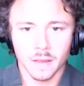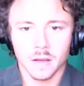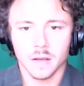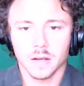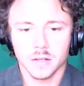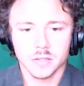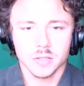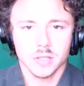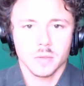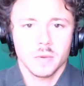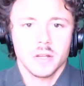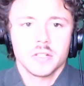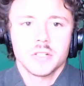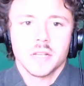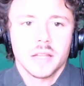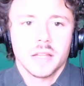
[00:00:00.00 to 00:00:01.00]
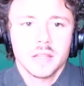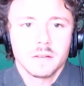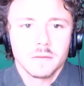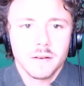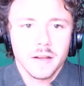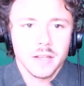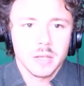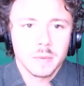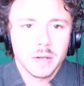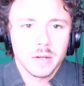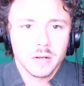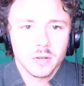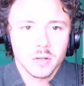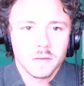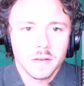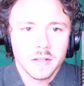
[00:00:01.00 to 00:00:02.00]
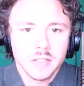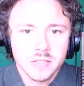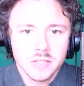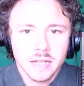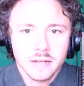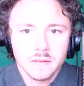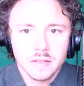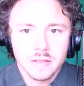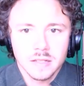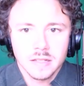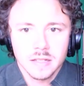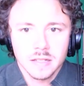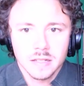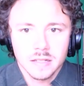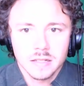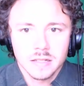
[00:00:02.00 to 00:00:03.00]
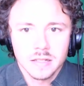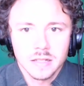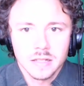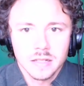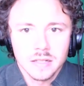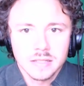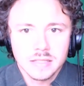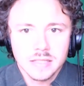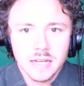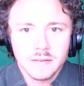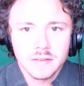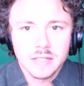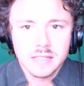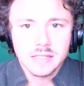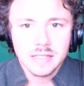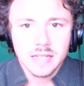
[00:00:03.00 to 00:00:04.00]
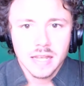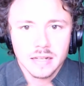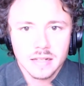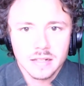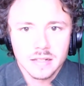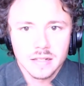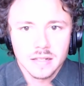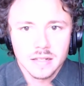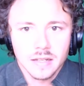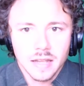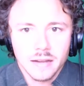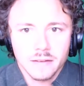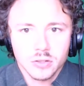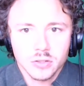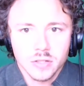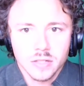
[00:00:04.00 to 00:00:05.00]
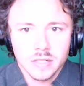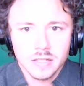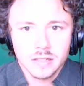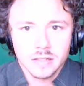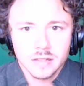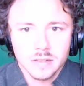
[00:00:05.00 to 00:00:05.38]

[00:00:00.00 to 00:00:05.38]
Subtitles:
Also, I want to check out the volume. I don't know if I saved the set after I.